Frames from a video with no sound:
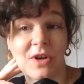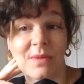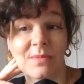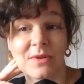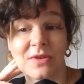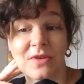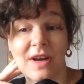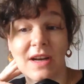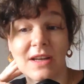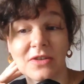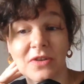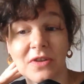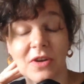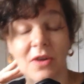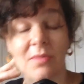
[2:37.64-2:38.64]
jump straight
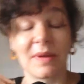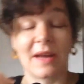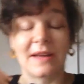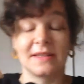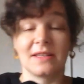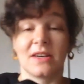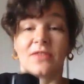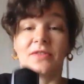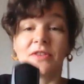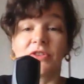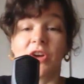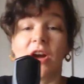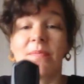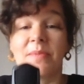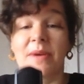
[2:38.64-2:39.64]
into the complexity of the
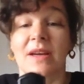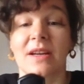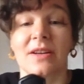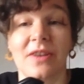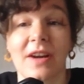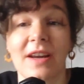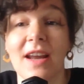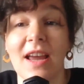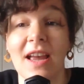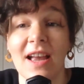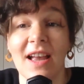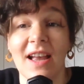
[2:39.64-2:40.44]
topic, right?